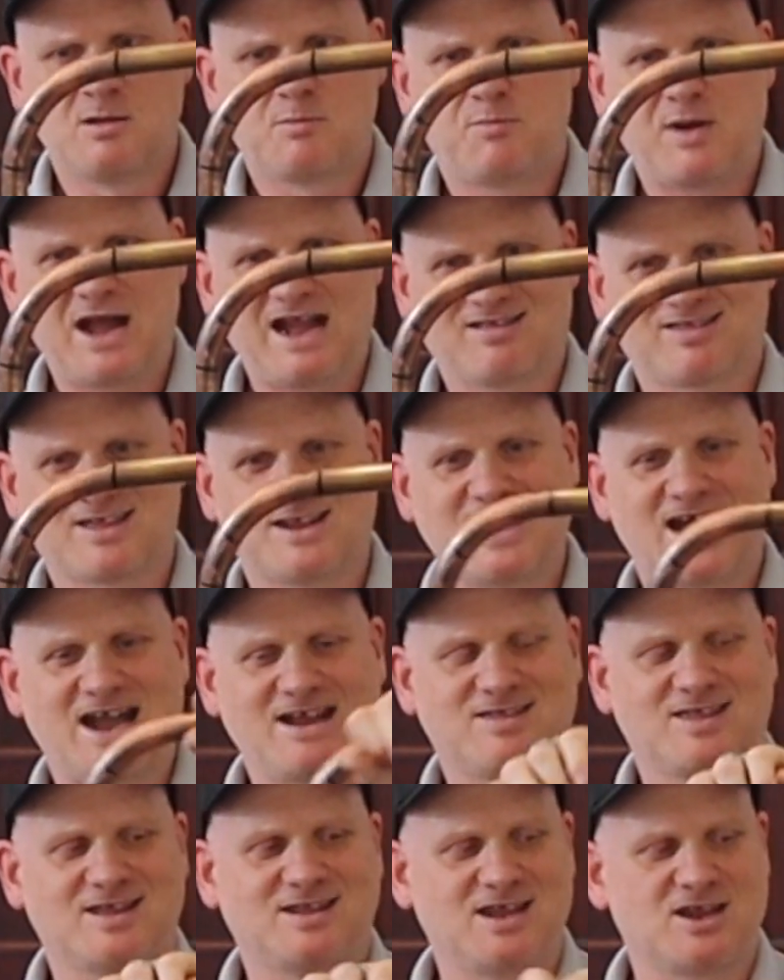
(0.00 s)
back to
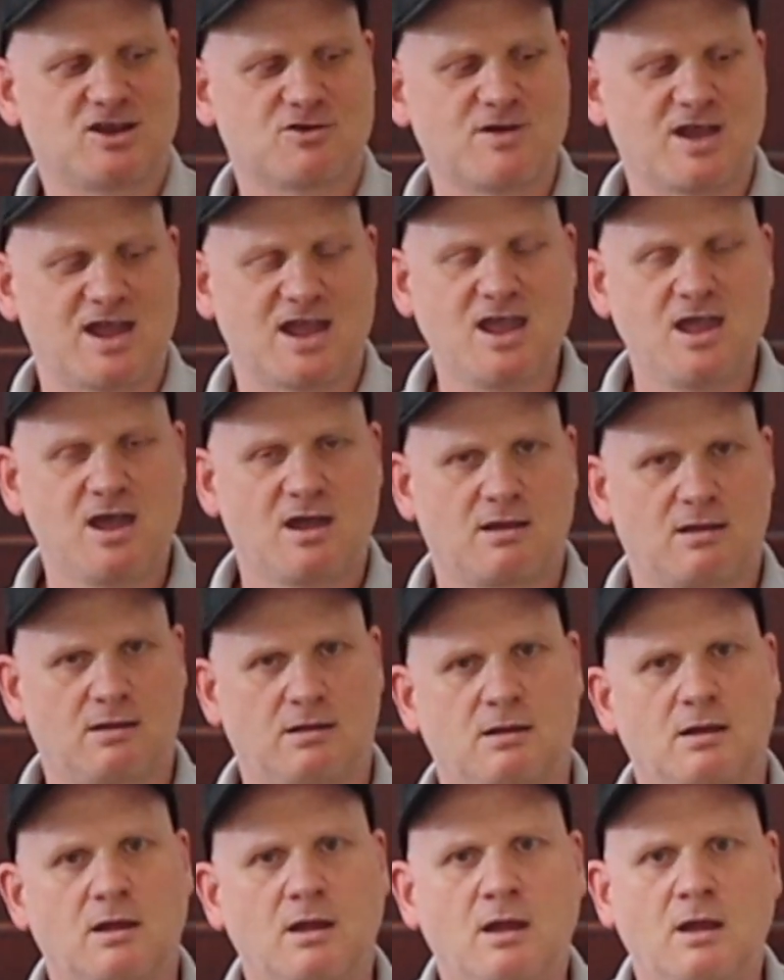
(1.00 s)
90 degree,
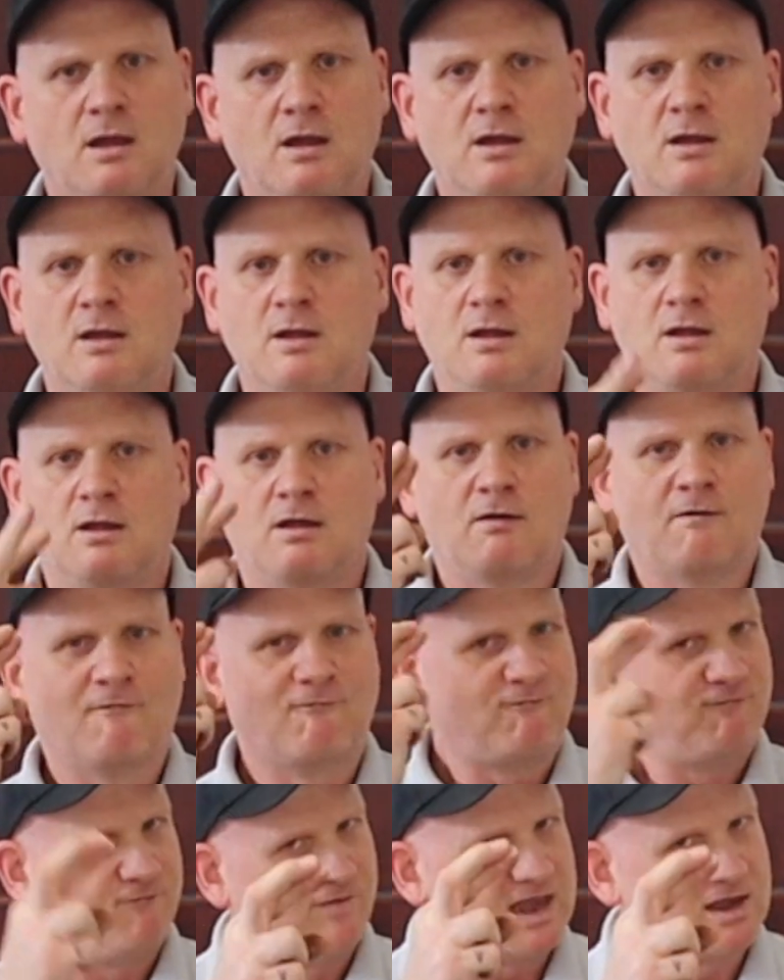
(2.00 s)

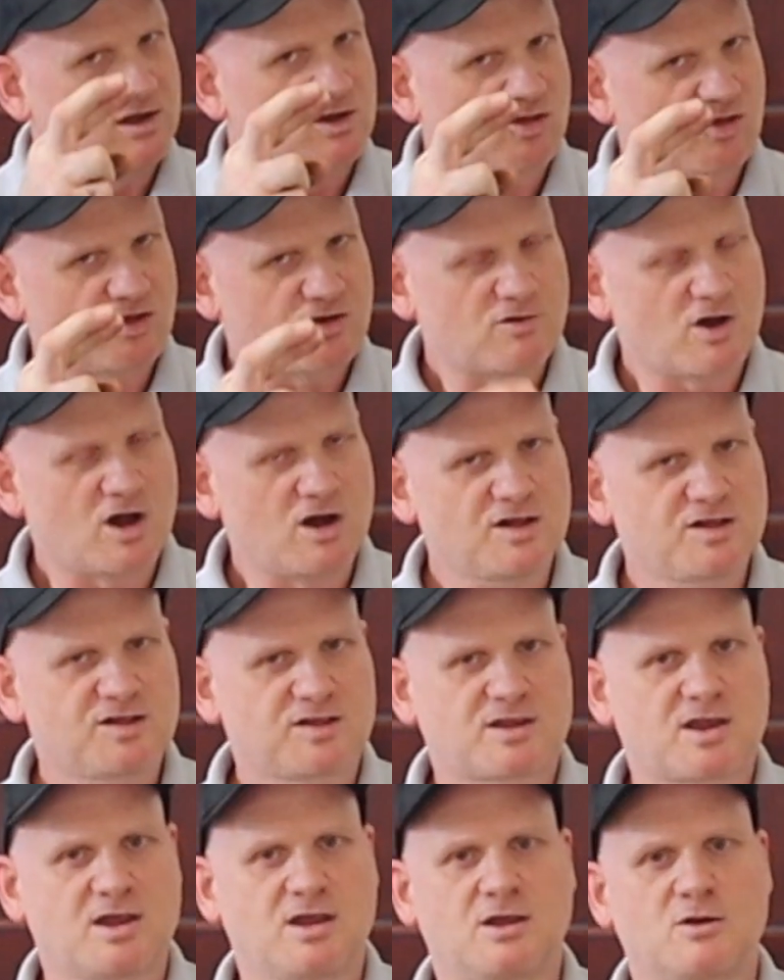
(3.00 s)
Fingers
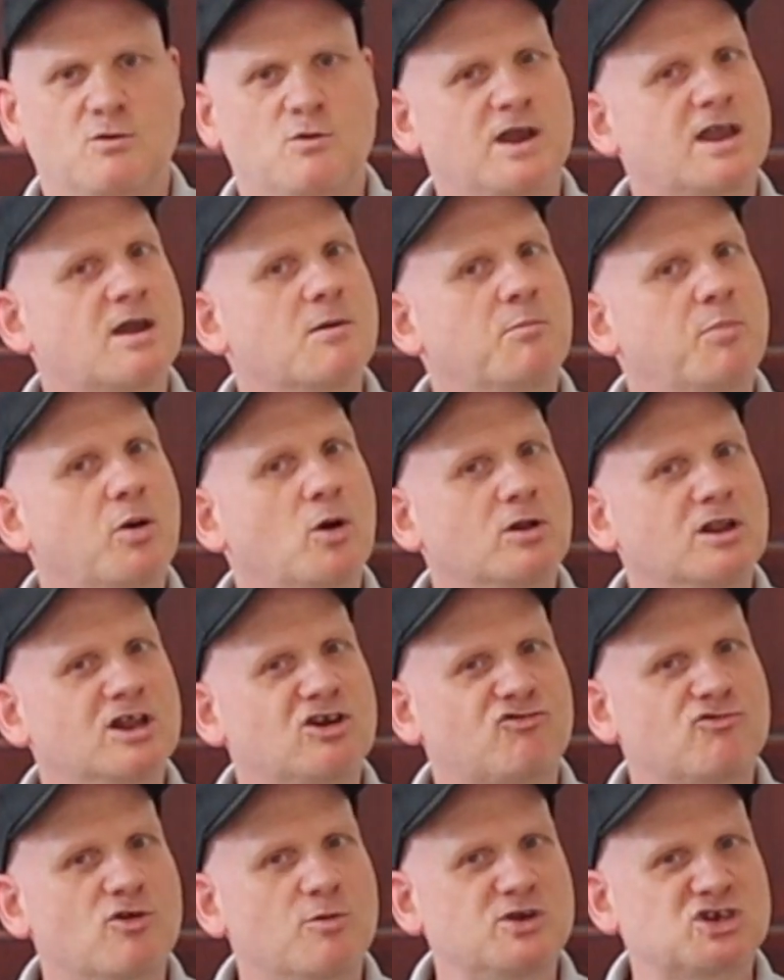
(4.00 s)
crossed, we can pull
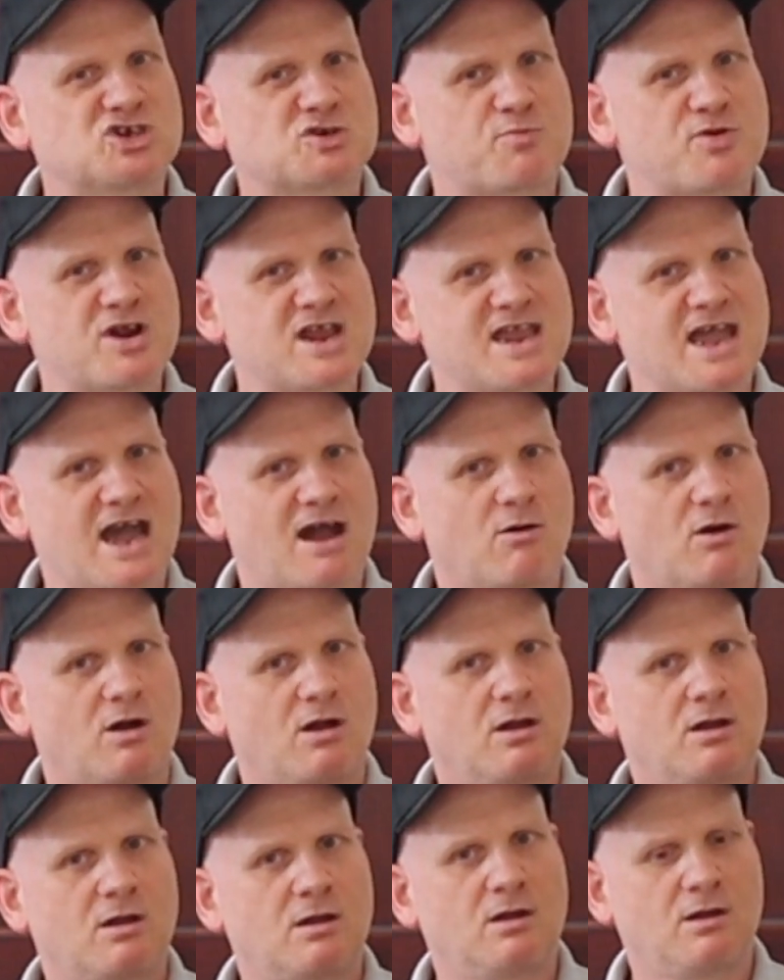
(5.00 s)
this rubbish spring
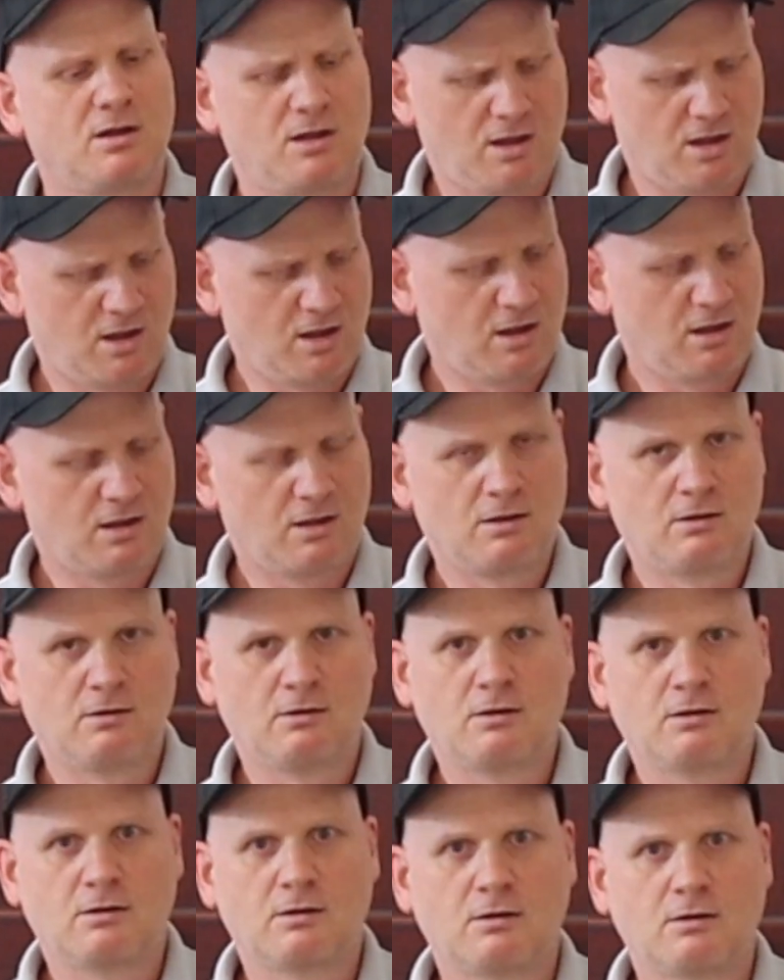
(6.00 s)
out.
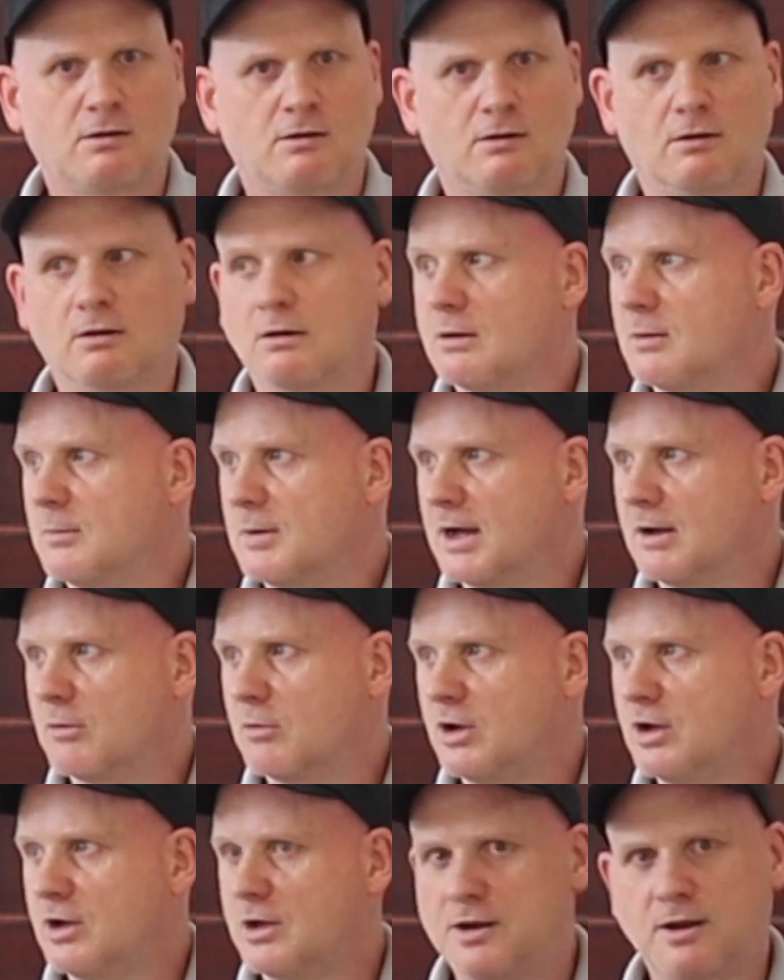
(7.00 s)
Oh my
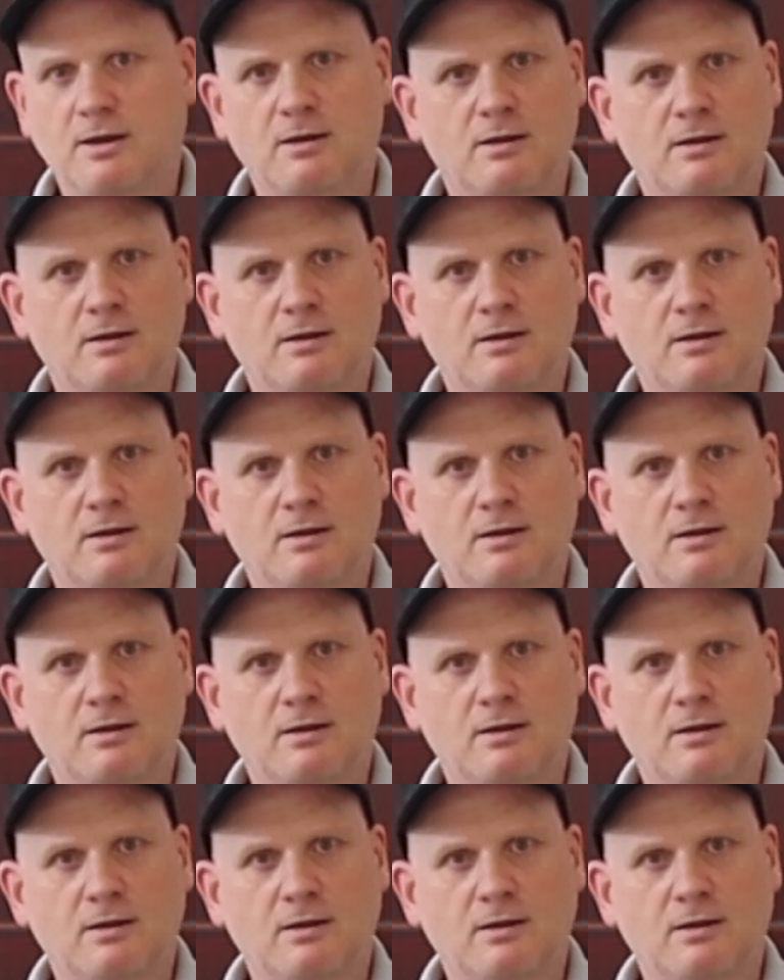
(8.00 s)
word.